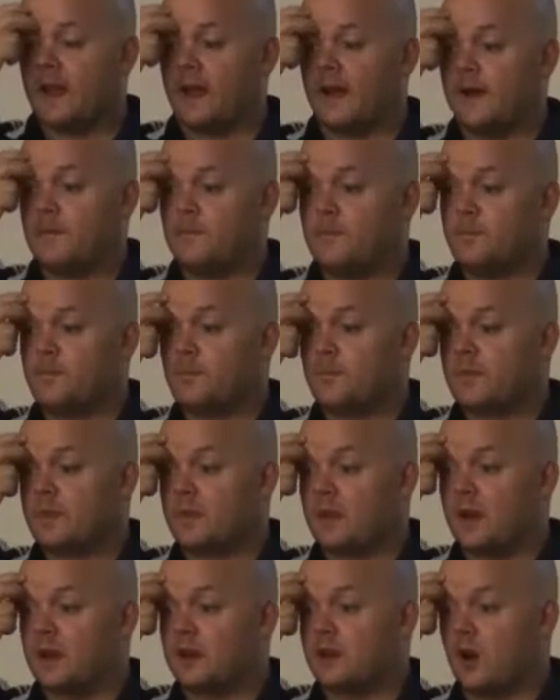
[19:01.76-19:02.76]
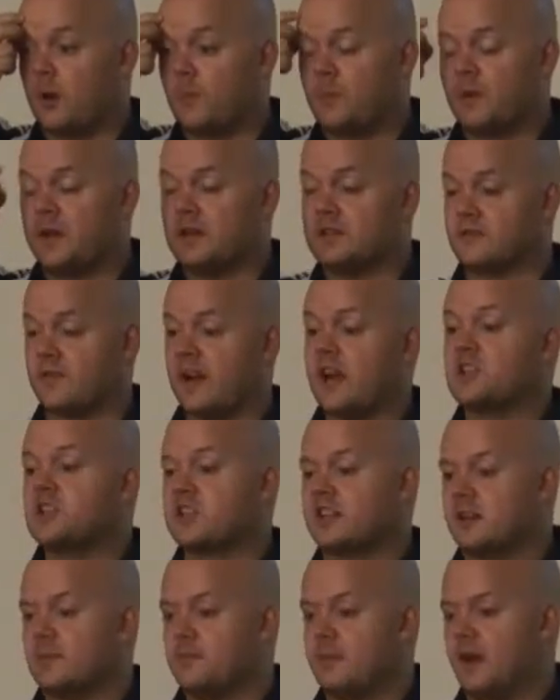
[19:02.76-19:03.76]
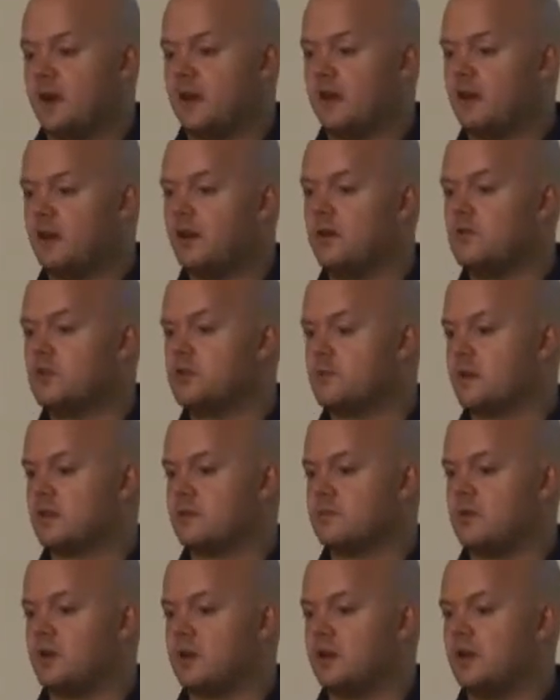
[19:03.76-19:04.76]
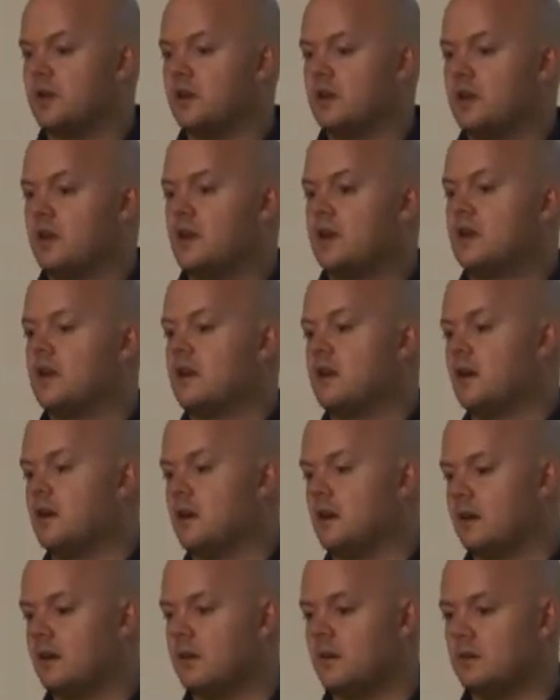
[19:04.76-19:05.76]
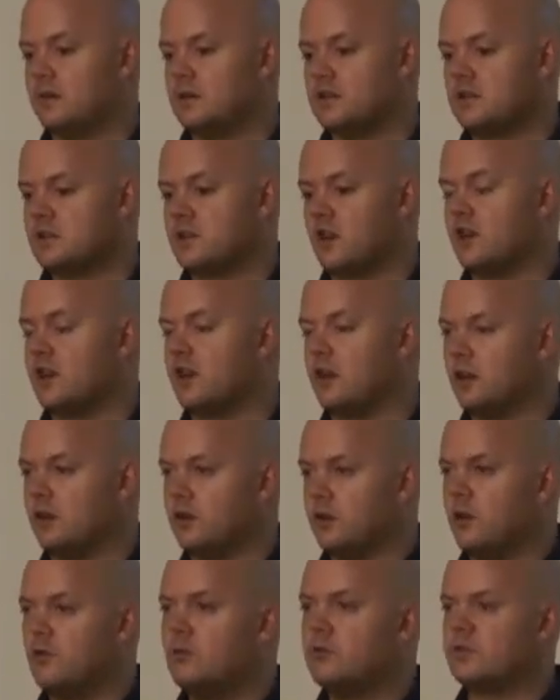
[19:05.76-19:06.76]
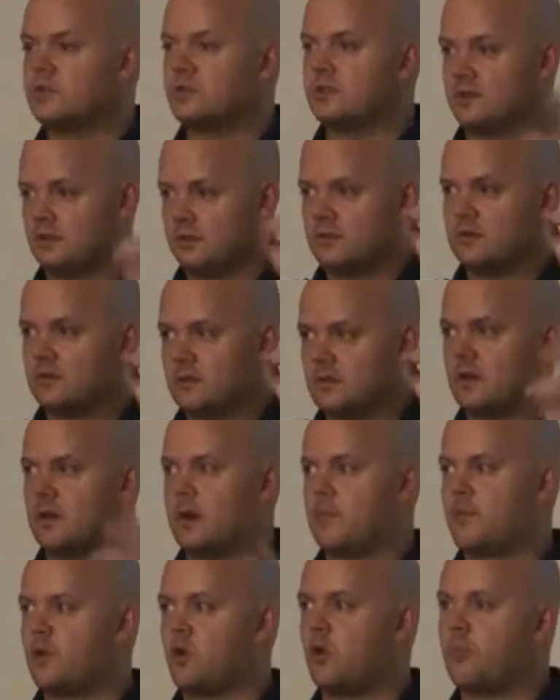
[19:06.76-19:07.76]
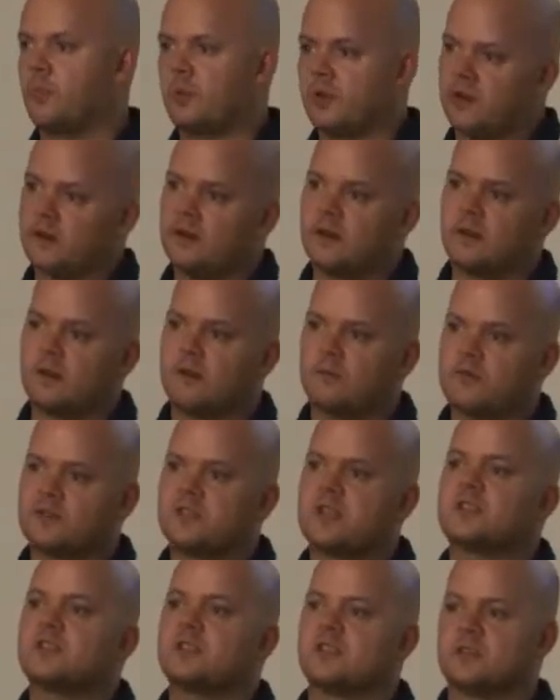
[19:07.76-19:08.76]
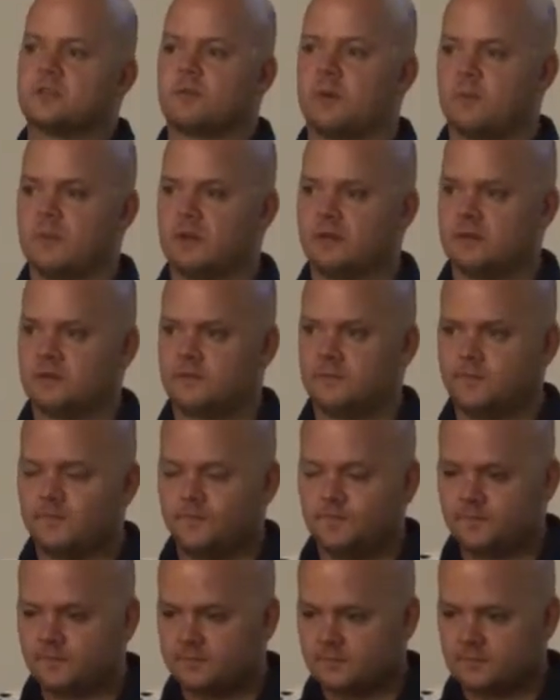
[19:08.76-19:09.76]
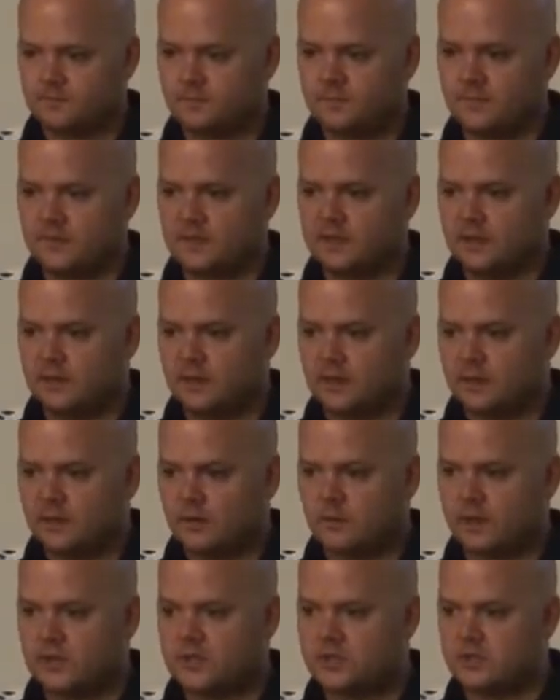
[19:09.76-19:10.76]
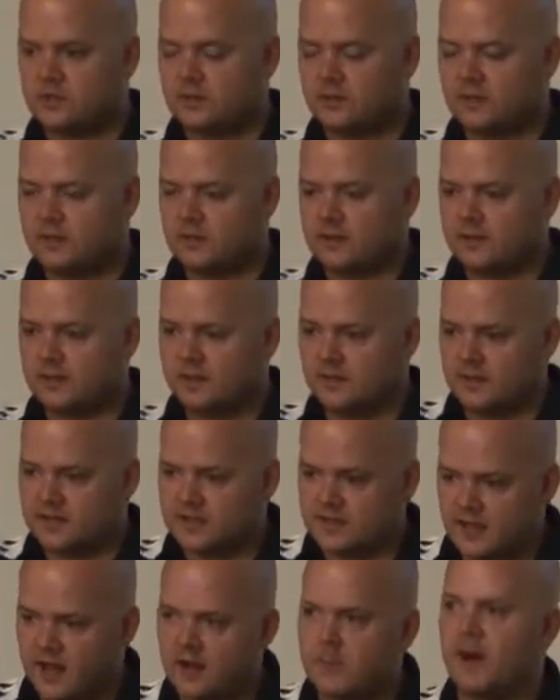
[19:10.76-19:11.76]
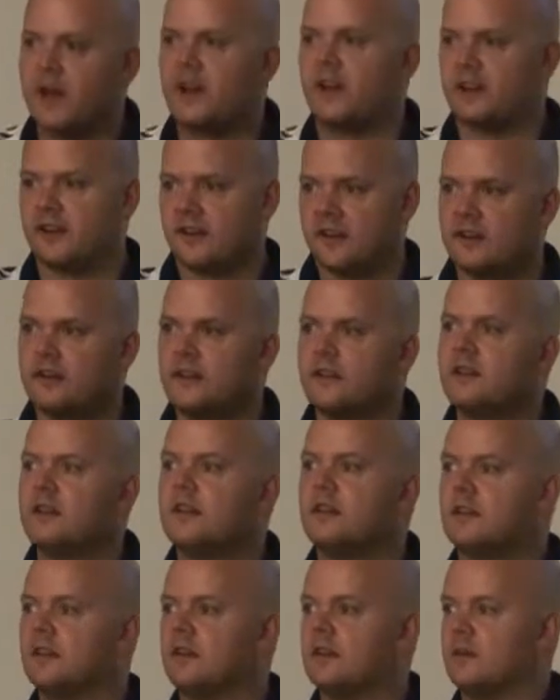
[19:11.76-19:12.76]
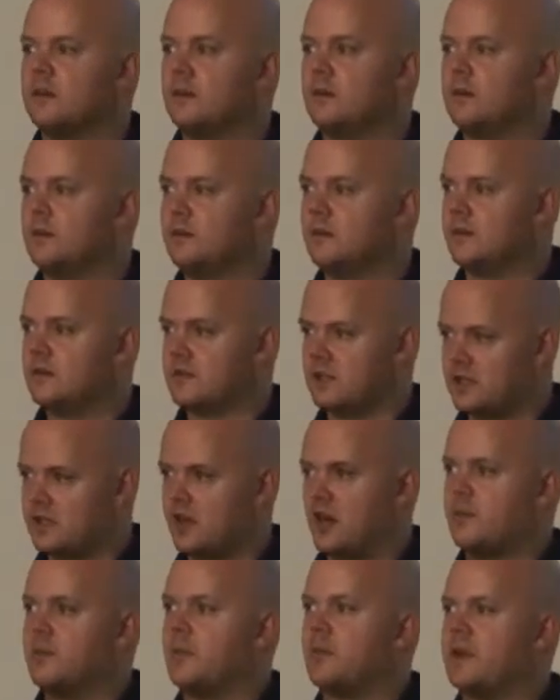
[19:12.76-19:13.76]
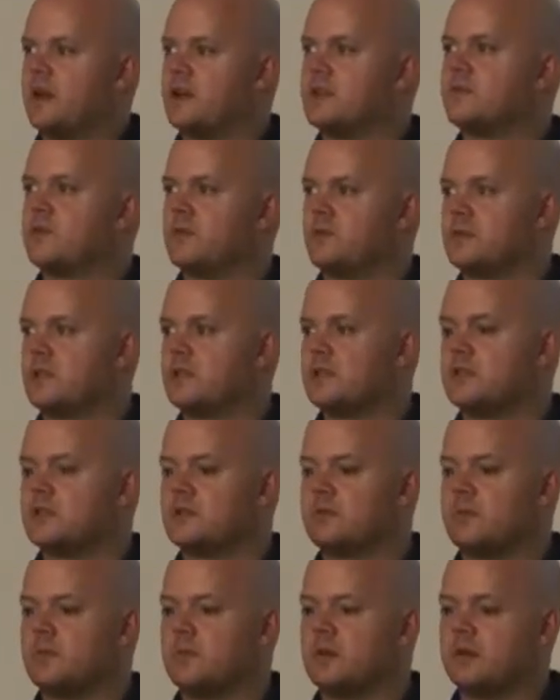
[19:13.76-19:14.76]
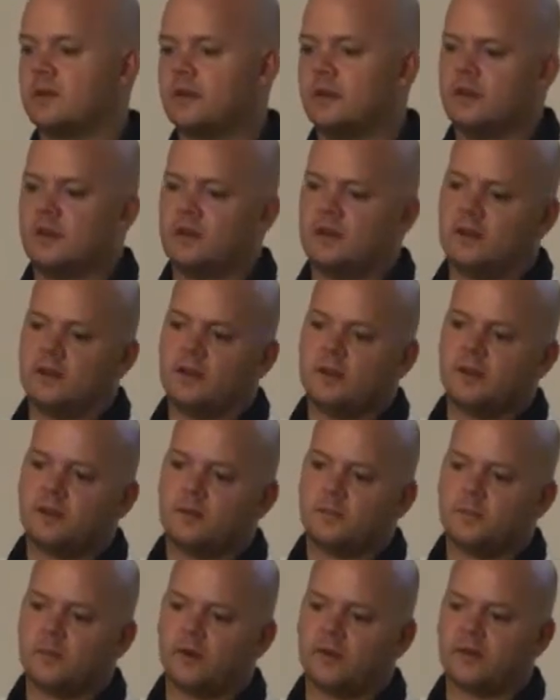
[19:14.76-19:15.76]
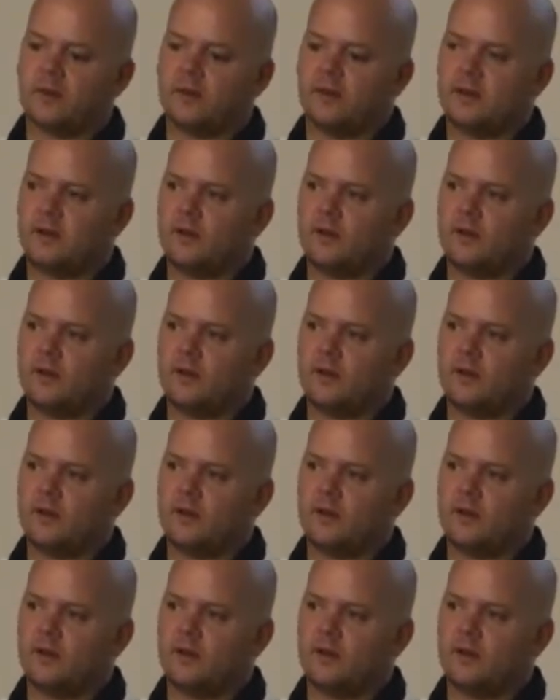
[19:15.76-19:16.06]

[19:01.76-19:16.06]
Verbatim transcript: Um, and companies have actually made a huge amount of money on designing youth-appropriate resistance equipment, which is not a bad idea. Uh, there's a time and place for resistance equipment. But